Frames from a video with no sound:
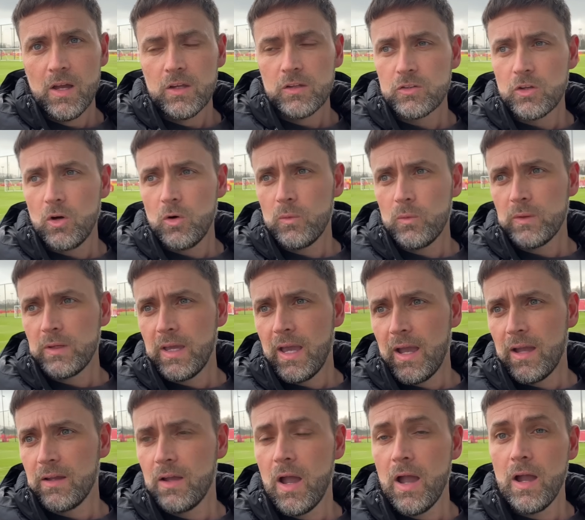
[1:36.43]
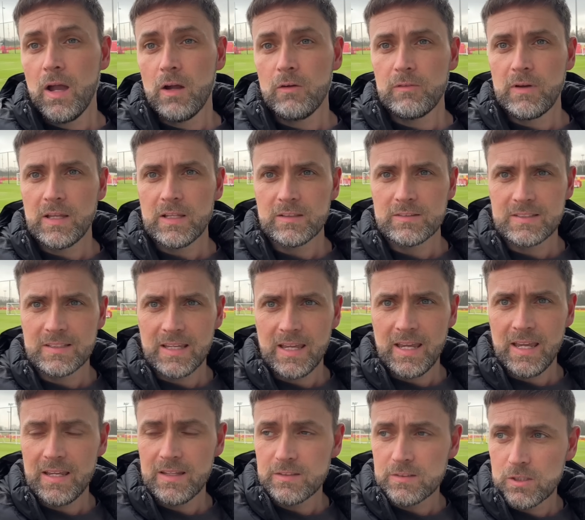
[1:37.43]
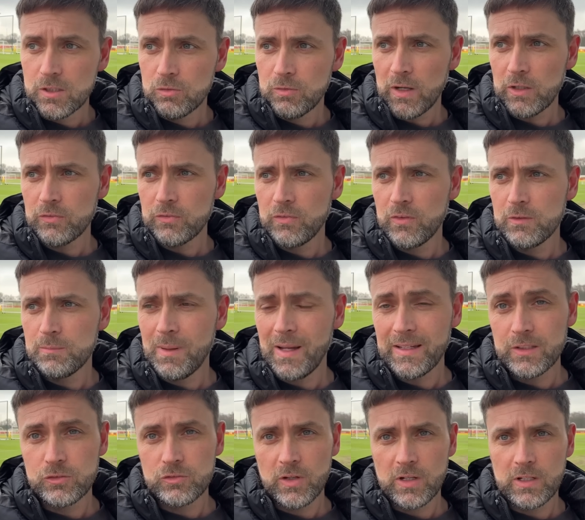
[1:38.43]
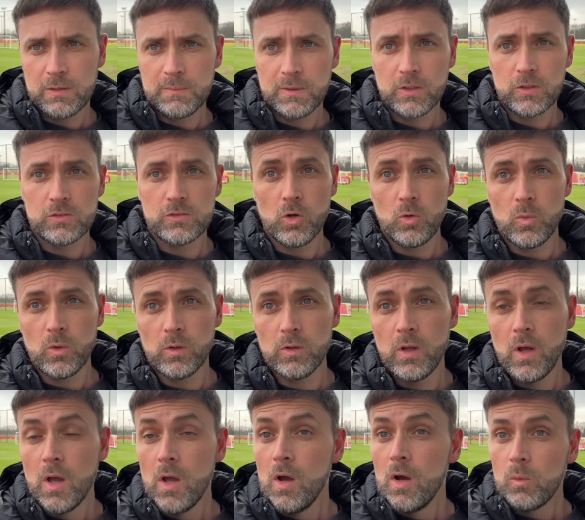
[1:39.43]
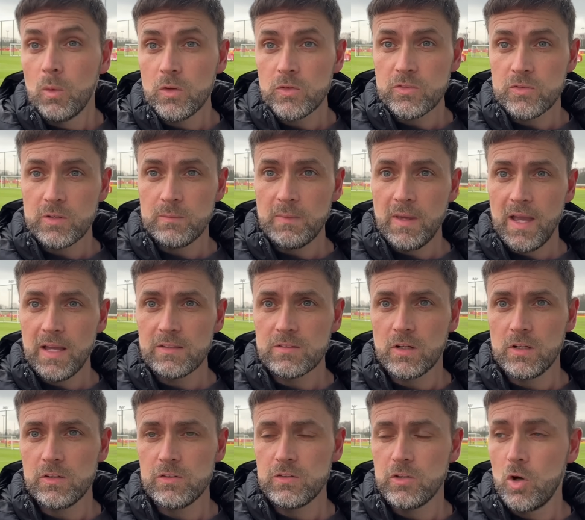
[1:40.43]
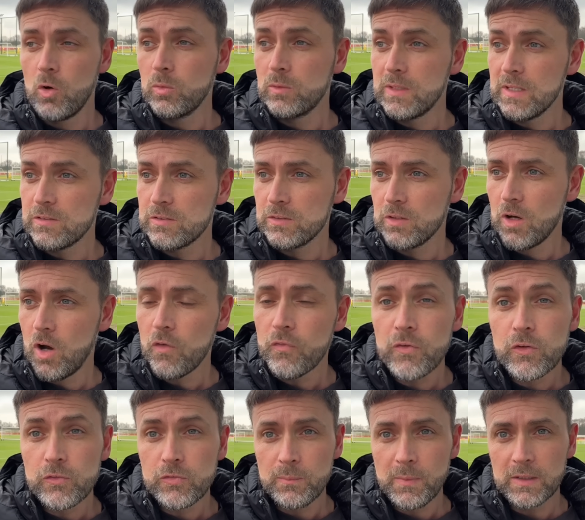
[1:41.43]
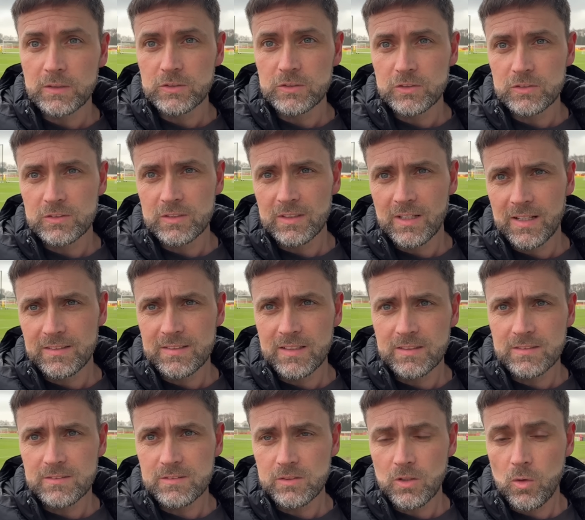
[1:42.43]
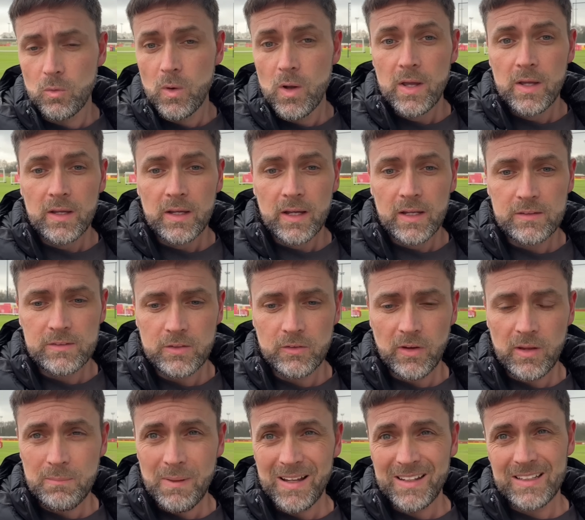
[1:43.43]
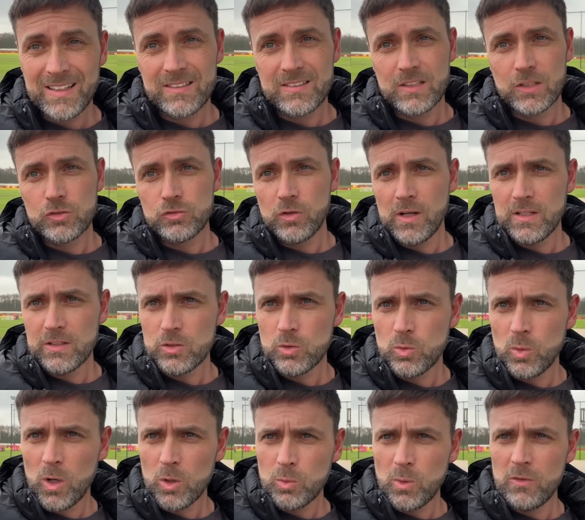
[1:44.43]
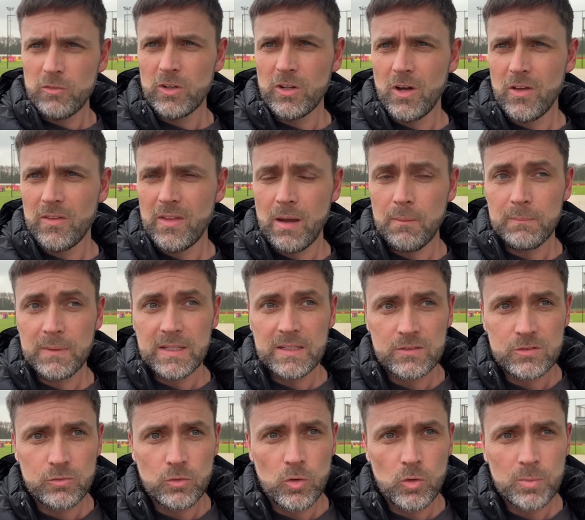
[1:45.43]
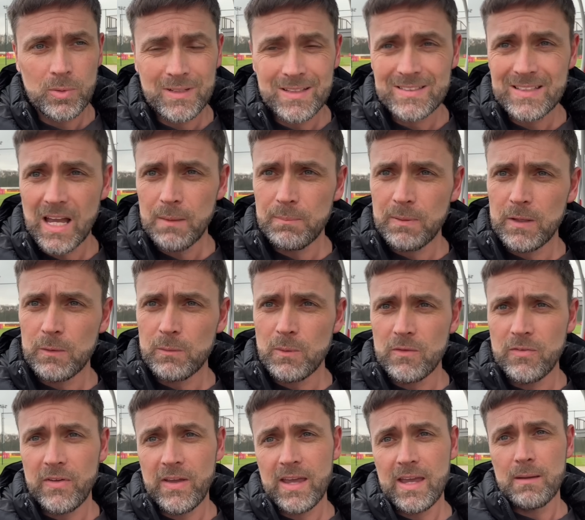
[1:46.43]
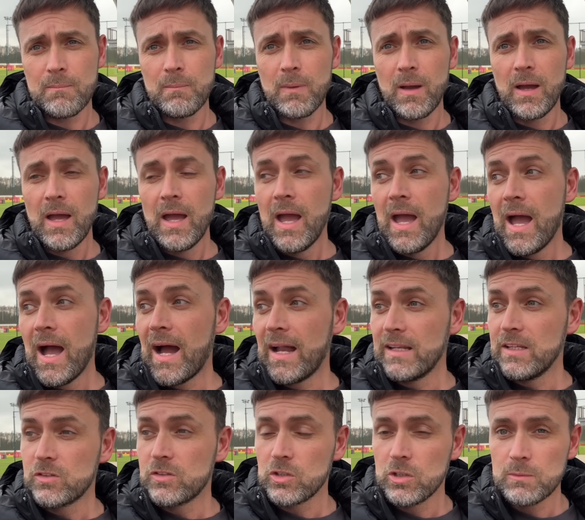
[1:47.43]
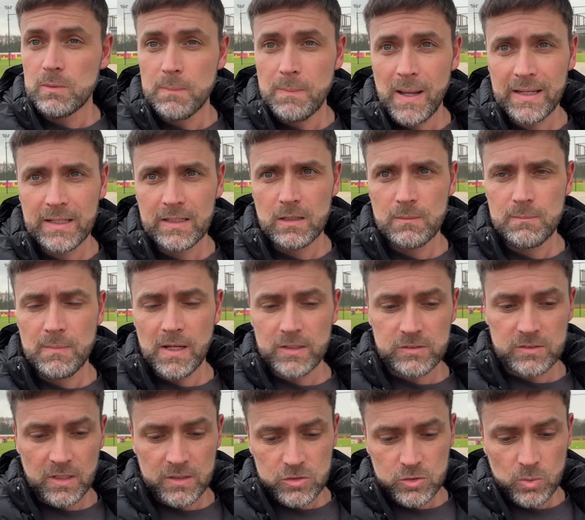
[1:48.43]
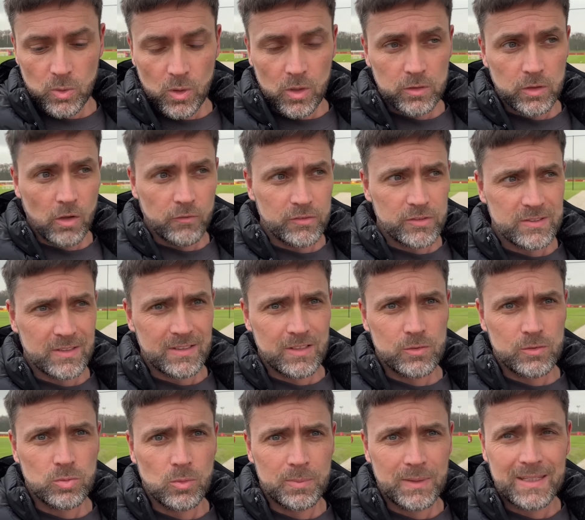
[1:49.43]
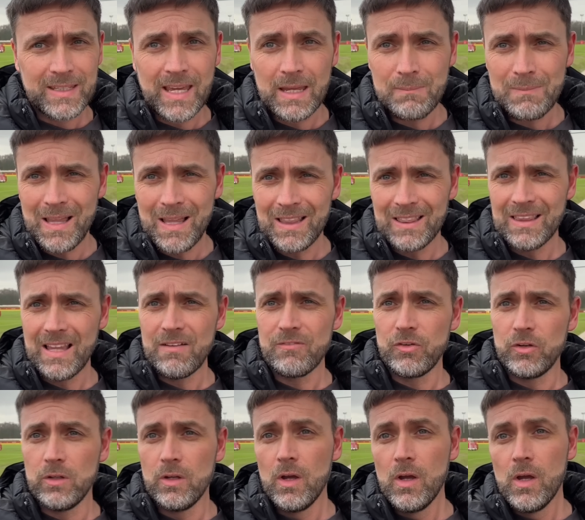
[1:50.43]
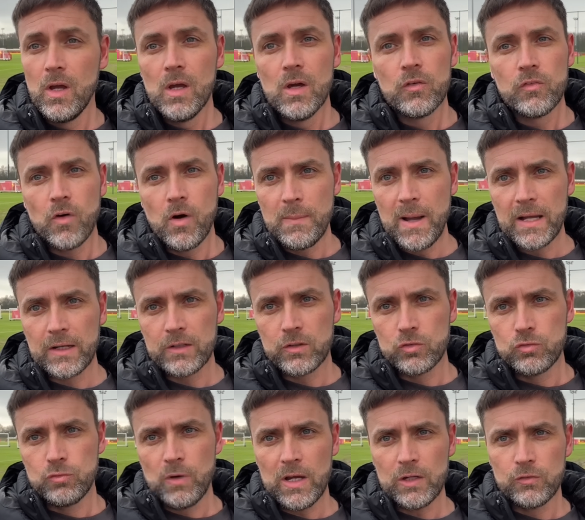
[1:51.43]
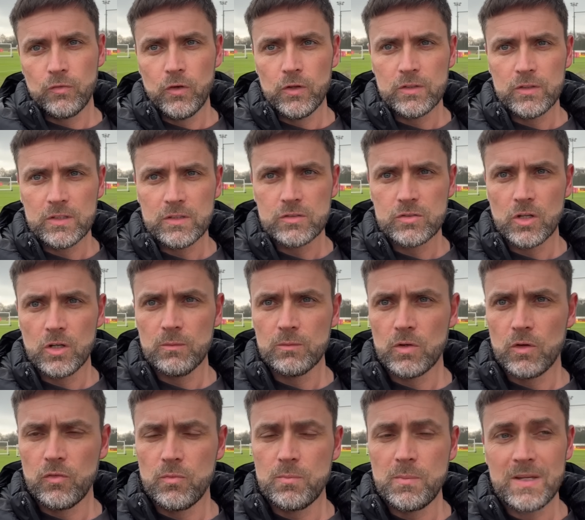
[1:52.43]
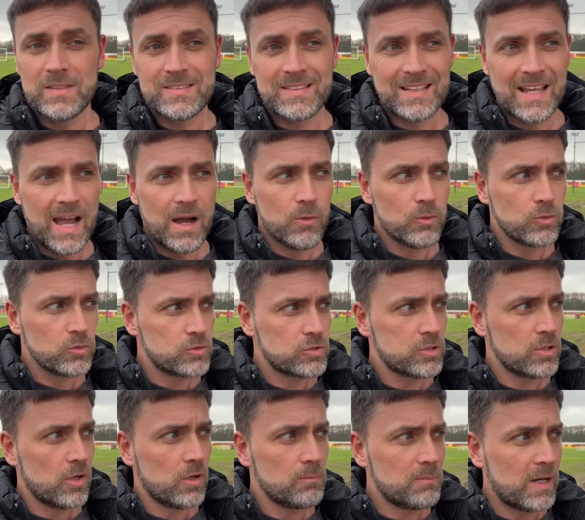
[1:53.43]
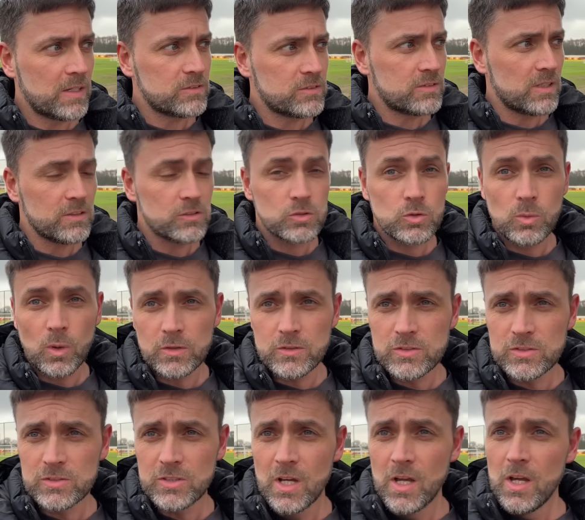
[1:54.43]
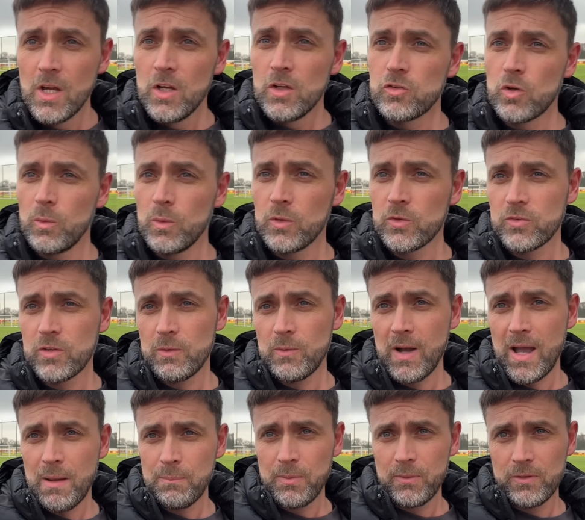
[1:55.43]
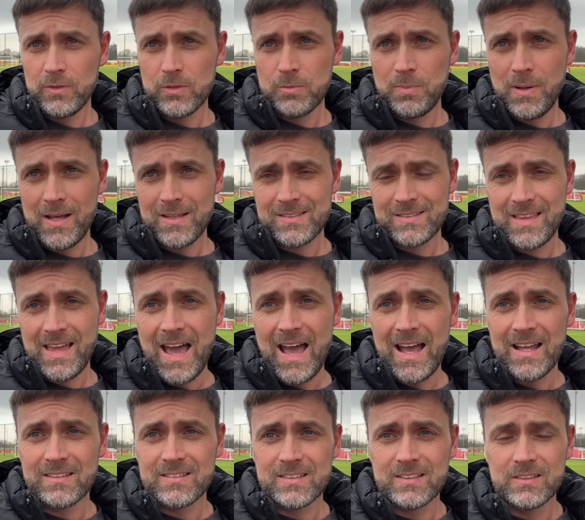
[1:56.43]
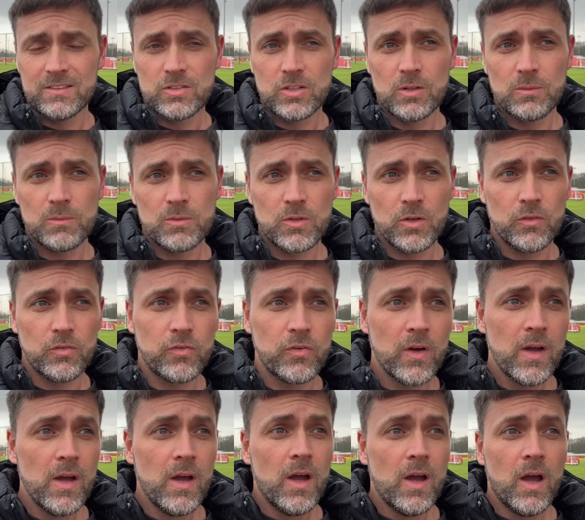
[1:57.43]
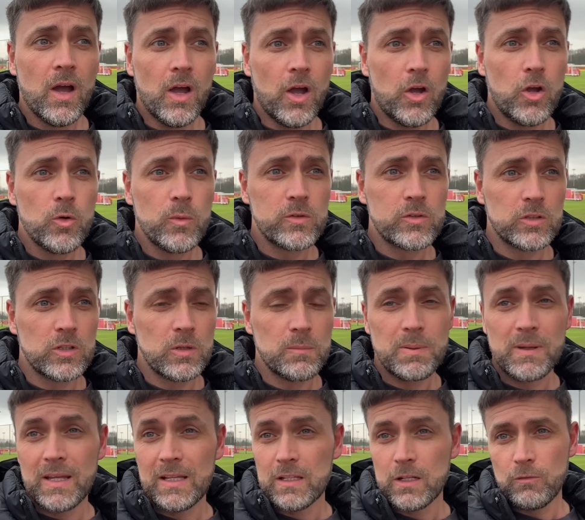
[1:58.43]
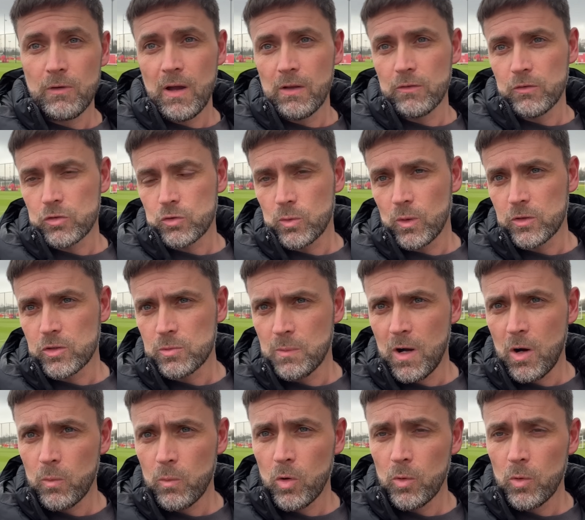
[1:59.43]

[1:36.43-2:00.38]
So yeah, reality is Rashford back in training because no one wants him yet, so there's no decent offers for Manchester United. So integrating back into the training squad, whether or not that means Ruben is happy with him and he's going to be back in the matchday squad. Obviously this will be game 11 for Marcus Rashford in terms of missing out on matchday squads. So we'll see what happens past that in terms of who is going to be in and around the squad tomorrow.